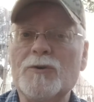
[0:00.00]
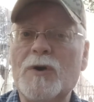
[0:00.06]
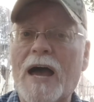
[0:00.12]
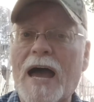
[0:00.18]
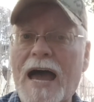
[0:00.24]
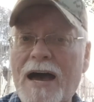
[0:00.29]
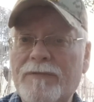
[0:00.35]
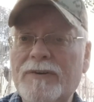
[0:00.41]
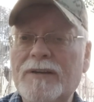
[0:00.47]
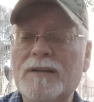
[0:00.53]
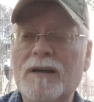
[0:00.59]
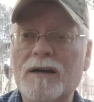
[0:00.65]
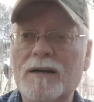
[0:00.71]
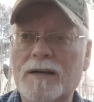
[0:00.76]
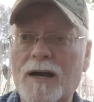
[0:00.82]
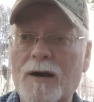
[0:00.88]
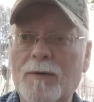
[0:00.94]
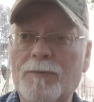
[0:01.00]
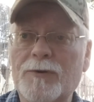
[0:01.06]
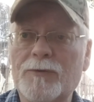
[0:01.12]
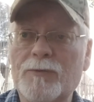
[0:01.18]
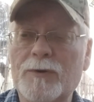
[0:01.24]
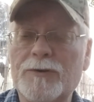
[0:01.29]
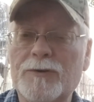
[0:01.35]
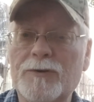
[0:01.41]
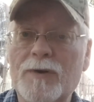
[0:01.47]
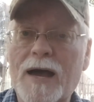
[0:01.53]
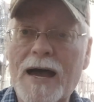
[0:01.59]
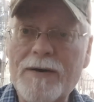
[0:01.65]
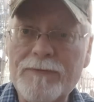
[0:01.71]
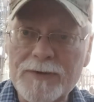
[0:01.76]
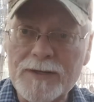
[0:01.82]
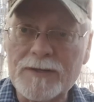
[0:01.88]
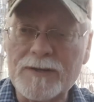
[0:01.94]
you haven't accomplished, what you
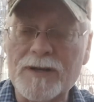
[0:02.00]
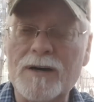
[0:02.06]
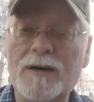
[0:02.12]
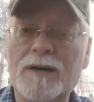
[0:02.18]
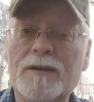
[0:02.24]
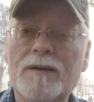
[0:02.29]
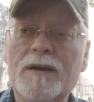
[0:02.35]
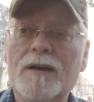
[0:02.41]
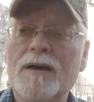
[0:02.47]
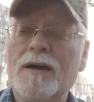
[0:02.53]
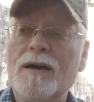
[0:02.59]
haven't done,